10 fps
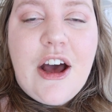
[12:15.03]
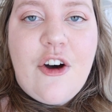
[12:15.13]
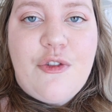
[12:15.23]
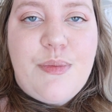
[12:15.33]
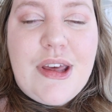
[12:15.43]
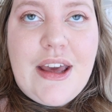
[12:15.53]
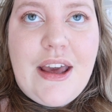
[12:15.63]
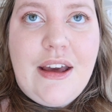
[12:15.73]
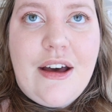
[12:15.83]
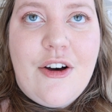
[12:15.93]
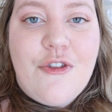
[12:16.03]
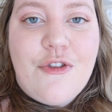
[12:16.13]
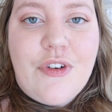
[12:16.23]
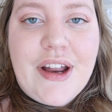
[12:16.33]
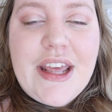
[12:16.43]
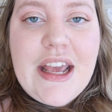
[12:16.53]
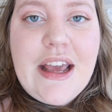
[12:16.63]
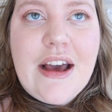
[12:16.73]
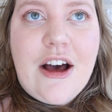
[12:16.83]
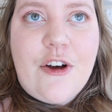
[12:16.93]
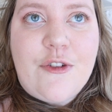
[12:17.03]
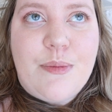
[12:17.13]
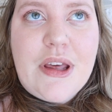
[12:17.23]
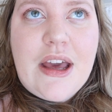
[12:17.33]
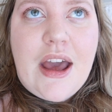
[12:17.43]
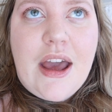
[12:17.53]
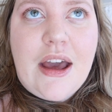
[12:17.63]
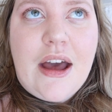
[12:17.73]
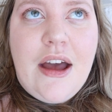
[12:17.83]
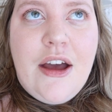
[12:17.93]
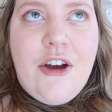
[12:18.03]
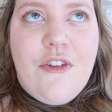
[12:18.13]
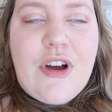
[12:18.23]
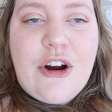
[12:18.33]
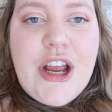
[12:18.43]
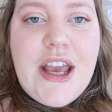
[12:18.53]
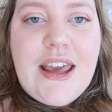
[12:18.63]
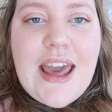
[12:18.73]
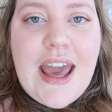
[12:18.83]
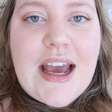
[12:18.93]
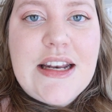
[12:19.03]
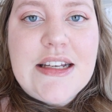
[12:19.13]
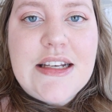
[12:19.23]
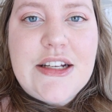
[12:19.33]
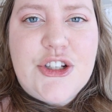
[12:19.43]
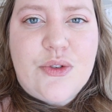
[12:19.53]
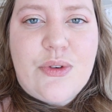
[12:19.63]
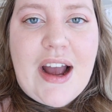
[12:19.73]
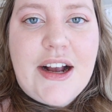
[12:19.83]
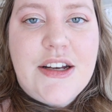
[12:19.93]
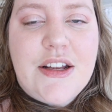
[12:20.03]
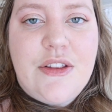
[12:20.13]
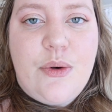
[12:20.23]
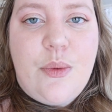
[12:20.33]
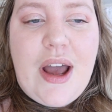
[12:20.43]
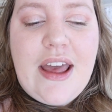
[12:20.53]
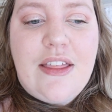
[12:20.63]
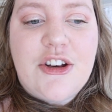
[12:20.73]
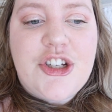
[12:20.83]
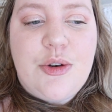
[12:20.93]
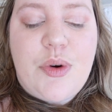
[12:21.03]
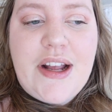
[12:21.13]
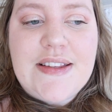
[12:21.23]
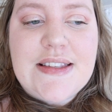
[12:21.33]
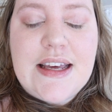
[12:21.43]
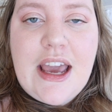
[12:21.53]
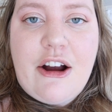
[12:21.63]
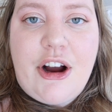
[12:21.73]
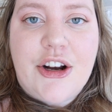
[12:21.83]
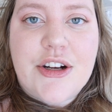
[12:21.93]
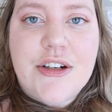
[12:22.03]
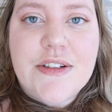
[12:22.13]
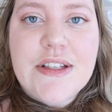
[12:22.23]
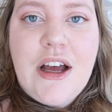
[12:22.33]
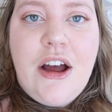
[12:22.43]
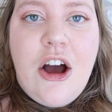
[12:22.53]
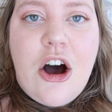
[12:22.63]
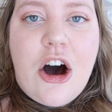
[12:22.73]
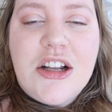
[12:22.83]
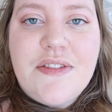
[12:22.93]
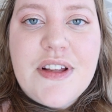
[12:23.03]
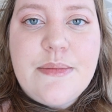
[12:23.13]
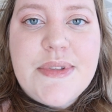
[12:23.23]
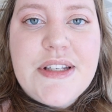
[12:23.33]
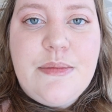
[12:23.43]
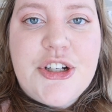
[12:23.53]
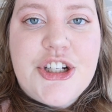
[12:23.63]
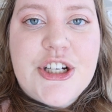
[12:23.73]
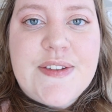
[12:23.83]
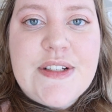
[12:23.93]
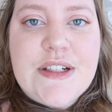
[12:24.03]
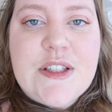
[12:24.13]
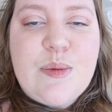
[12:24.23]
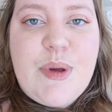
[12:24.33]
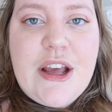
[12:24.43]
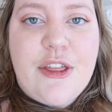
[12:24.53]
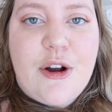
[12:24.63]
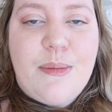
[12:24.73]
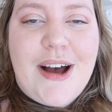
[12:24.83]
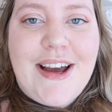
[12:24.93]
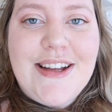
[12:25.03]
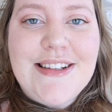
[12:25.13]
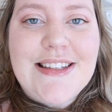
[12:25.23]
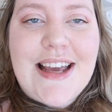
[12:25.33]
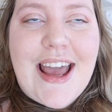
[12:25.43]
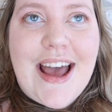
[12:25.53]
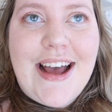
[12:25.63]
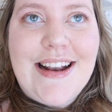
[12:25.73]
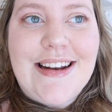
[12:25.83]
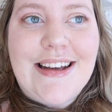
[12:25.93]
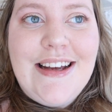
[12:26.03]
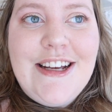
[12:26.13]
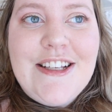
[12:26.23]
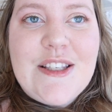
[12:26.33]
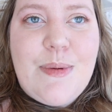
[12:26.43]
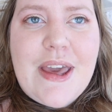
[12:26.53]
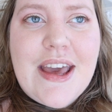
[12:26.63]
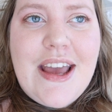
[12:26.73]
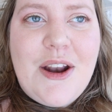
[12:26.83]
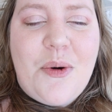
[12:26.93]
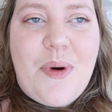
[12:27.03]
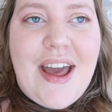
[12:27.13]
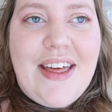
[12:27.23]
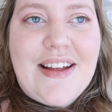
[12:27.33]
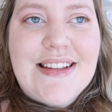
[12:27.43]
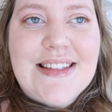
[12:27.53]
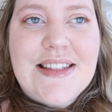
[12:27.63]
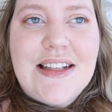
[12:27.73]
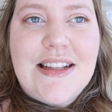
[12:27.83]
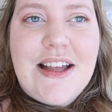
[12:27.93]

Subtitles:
of being funny, of being very candid and direct in the way that she writes the characters. All of them seem to just speak their mind and speak it in a way that's